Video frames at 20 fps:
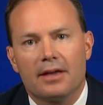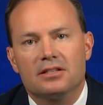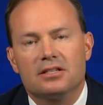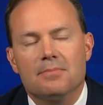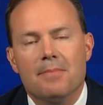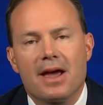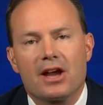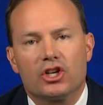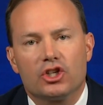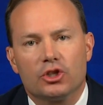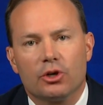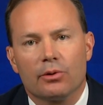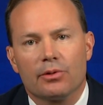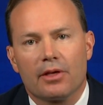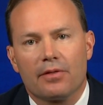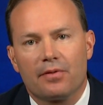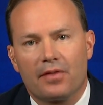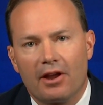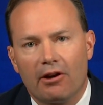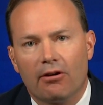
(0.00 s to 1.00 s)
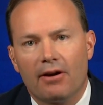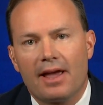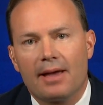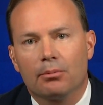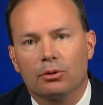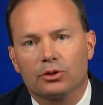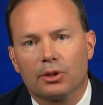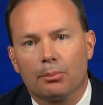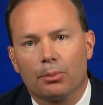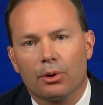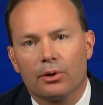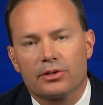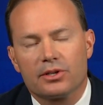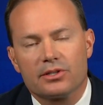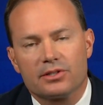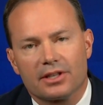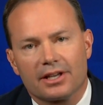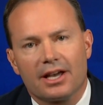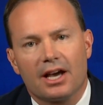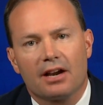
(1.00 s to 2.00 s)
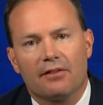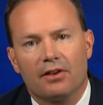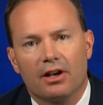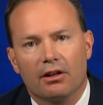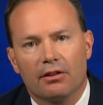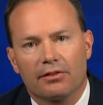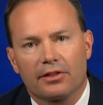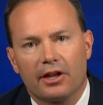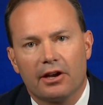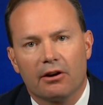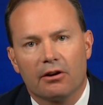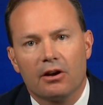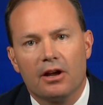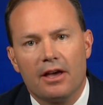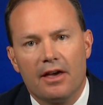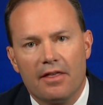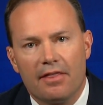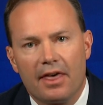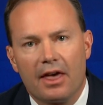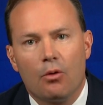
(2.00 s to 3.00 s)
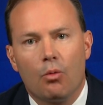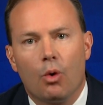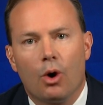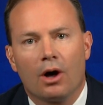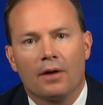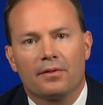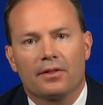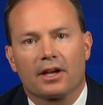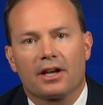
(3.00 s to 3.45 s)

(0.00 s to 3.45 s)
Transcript: and to make sure that they're able to purchase the kind of health care they want,